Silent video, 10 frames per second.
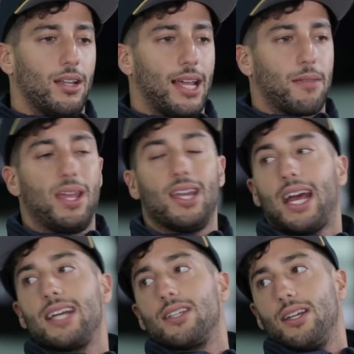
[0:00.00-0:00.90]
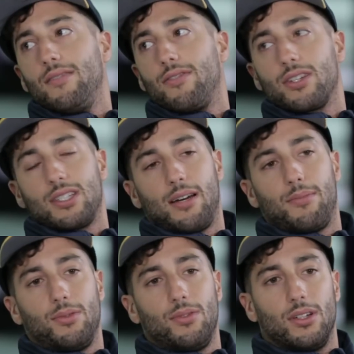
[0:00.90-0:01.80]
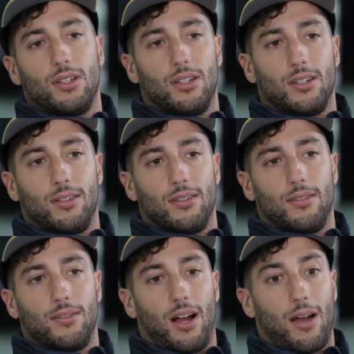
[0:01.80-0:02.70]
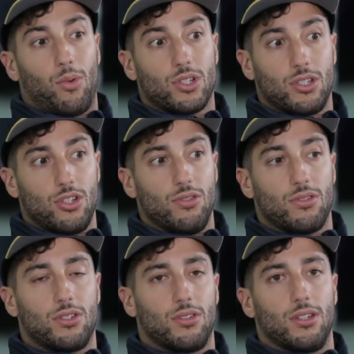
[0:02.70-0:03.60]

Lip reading: like me at 18, for example, I wasn't used to